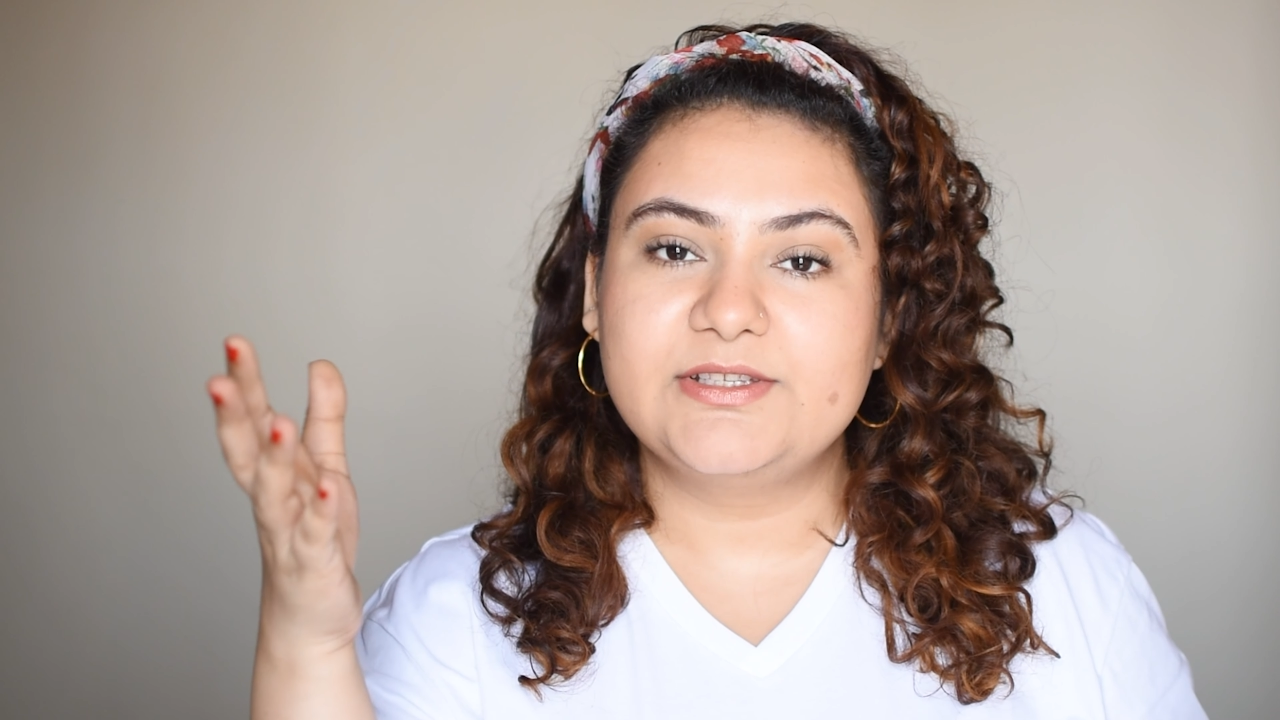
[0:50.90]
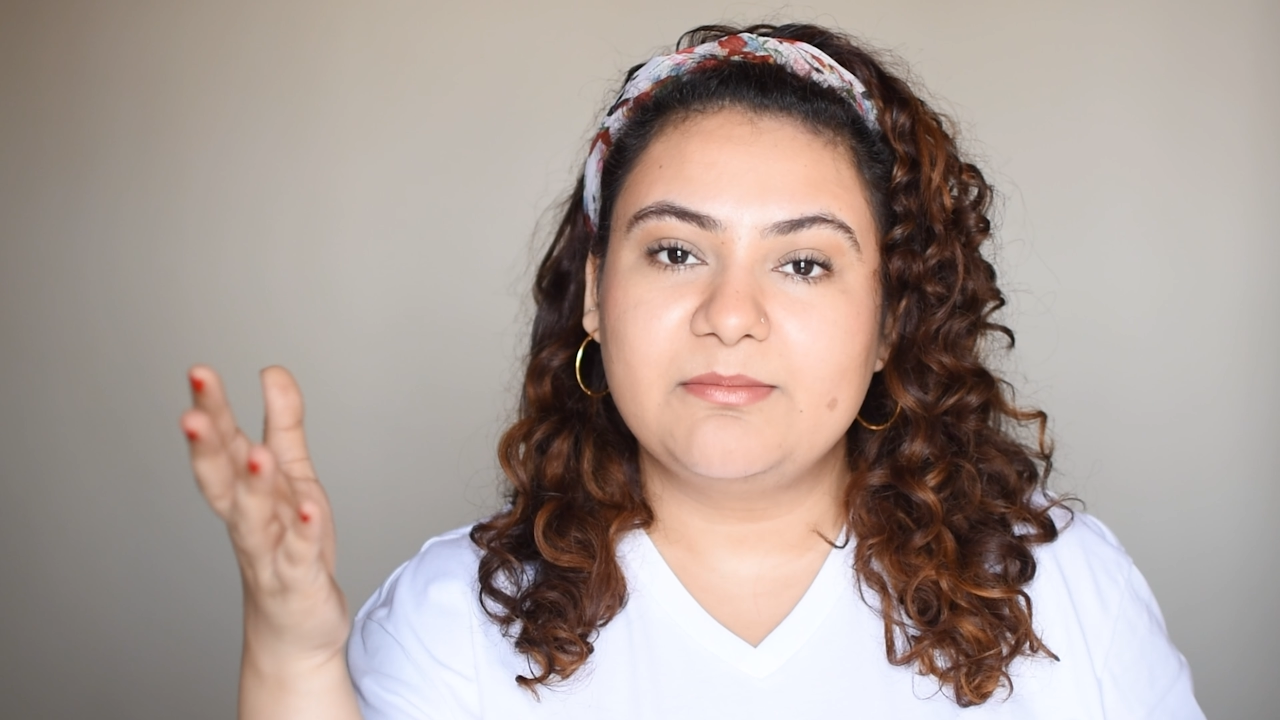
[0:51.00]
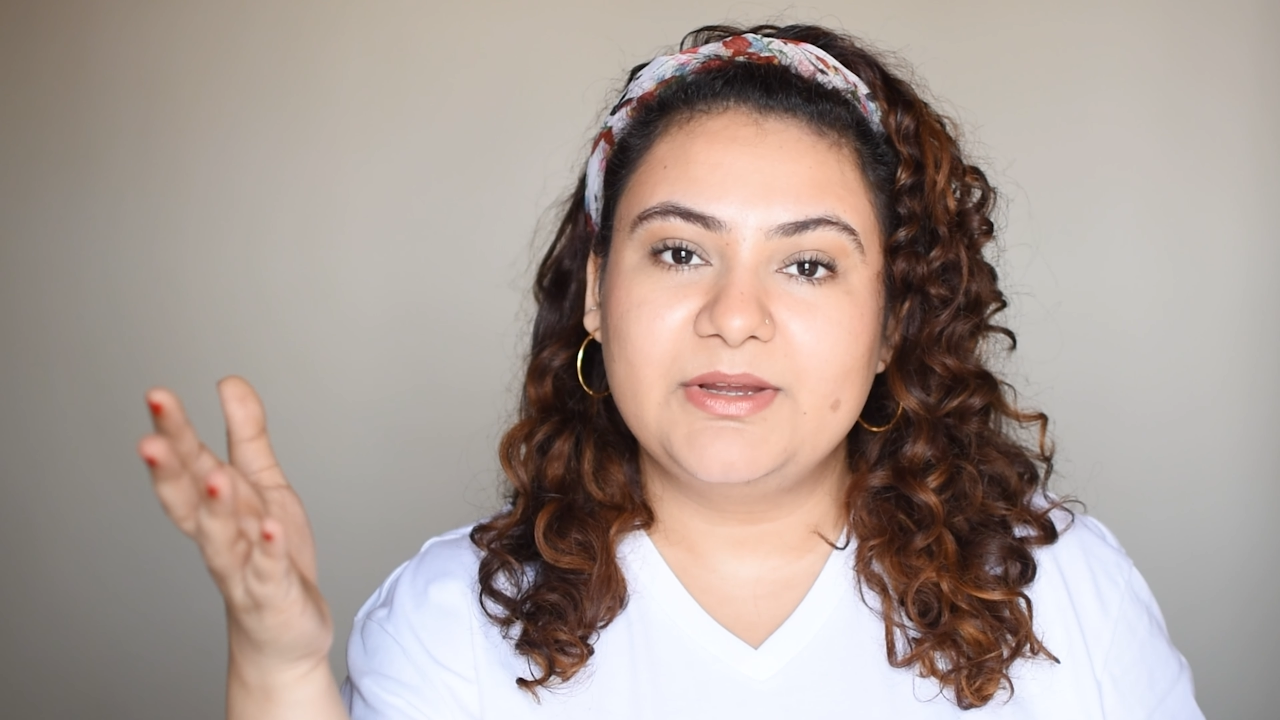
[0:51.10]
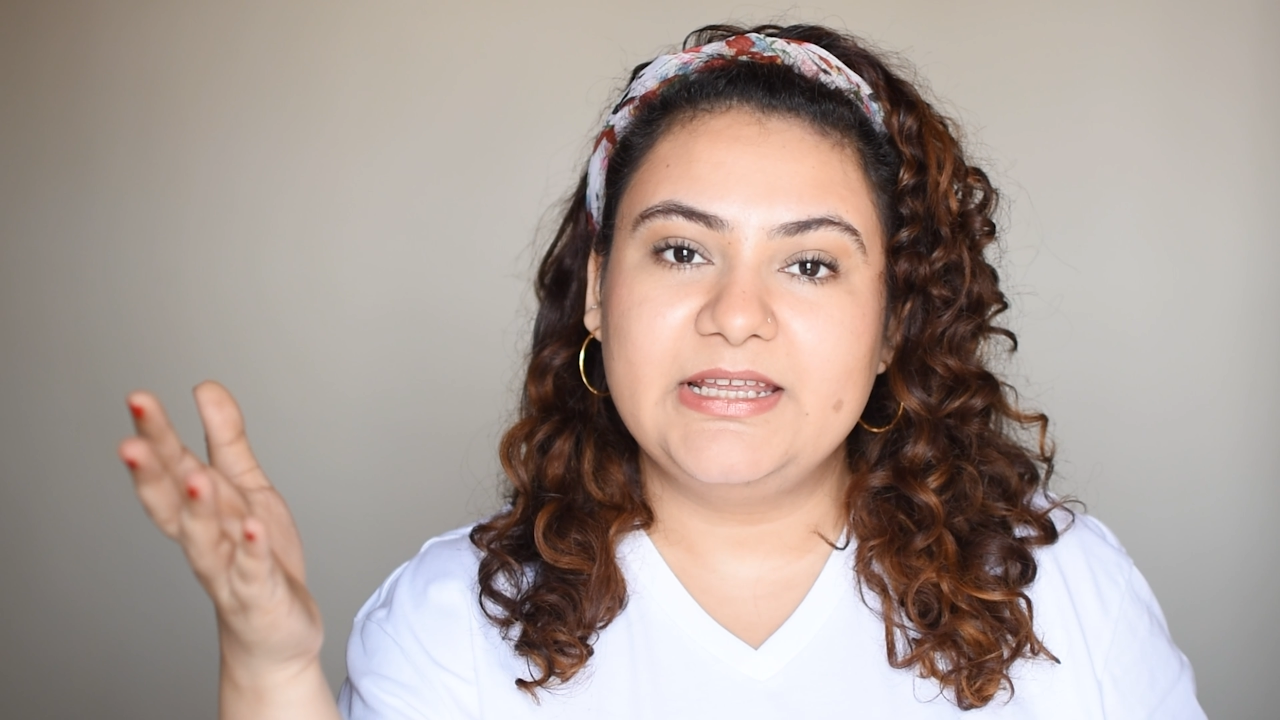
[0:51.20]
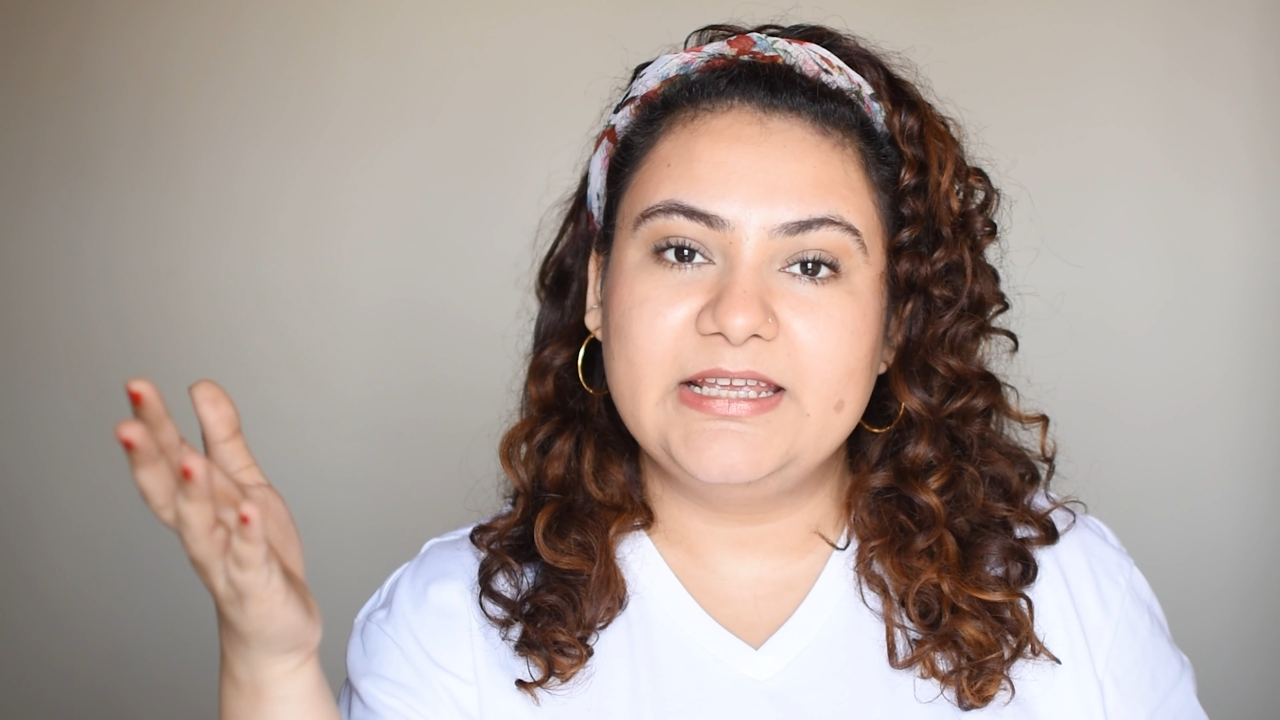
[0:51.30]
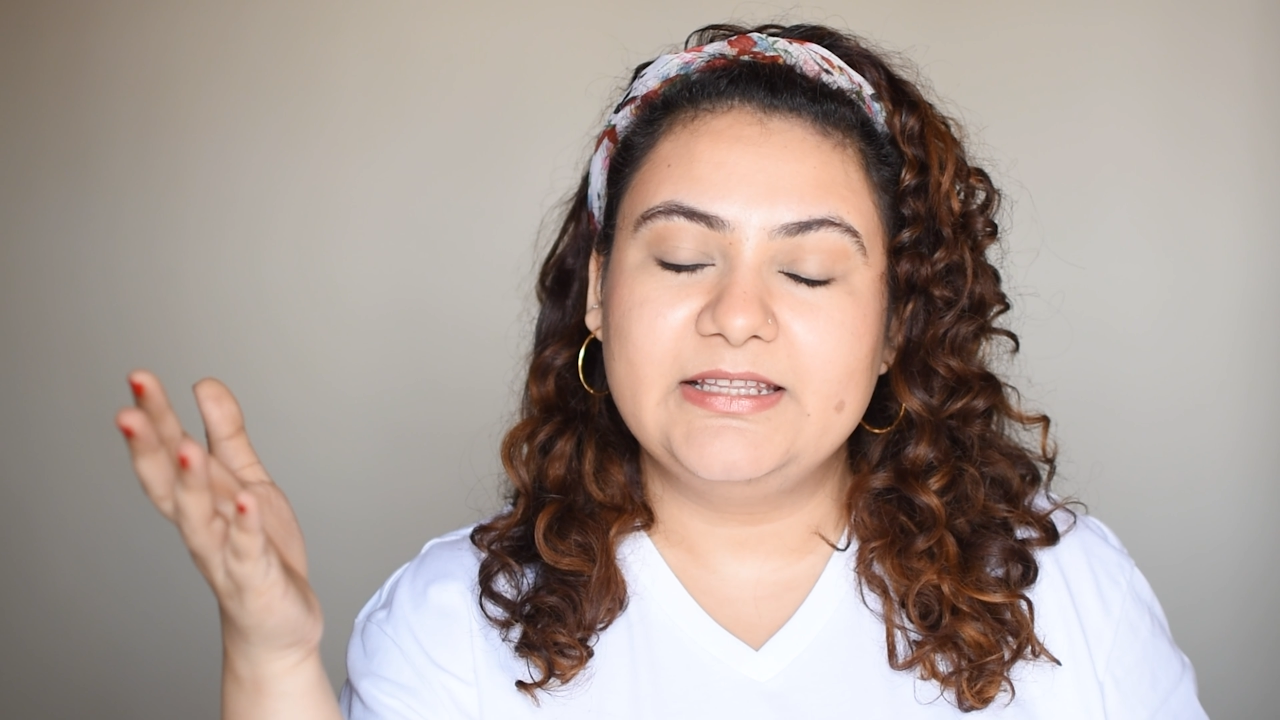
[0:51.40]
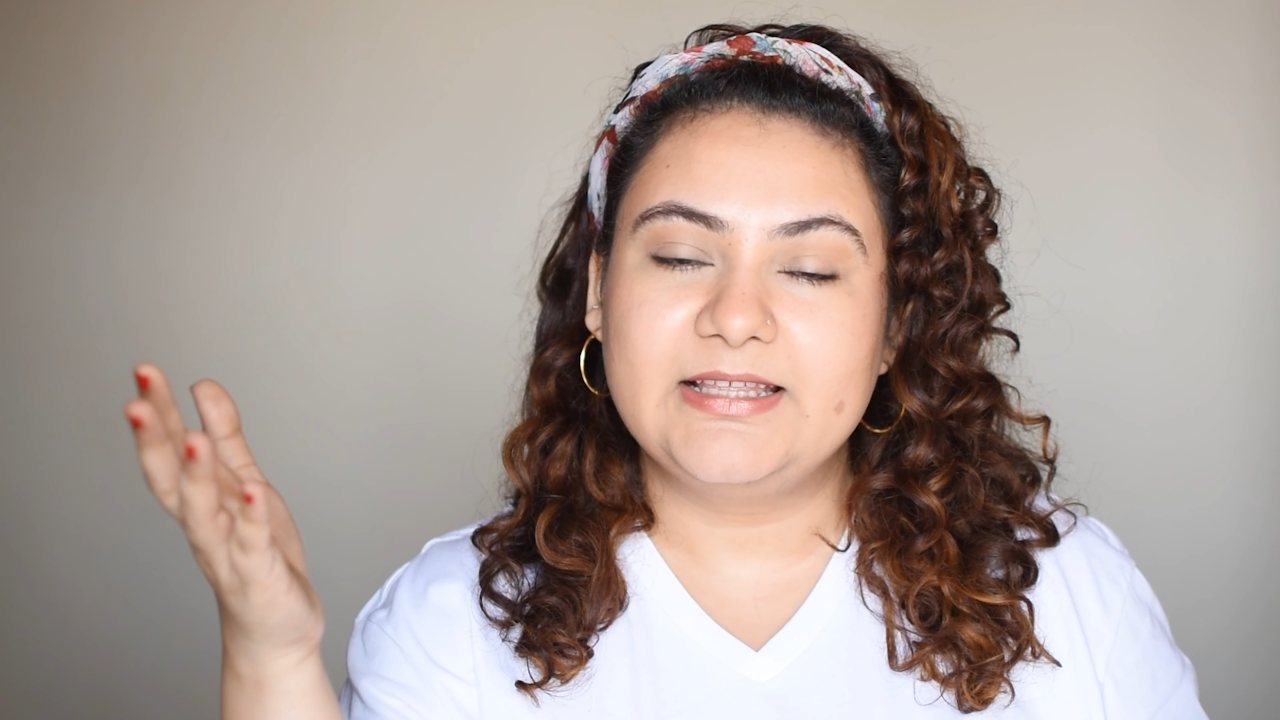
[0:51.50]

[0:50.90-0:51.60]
you're somebody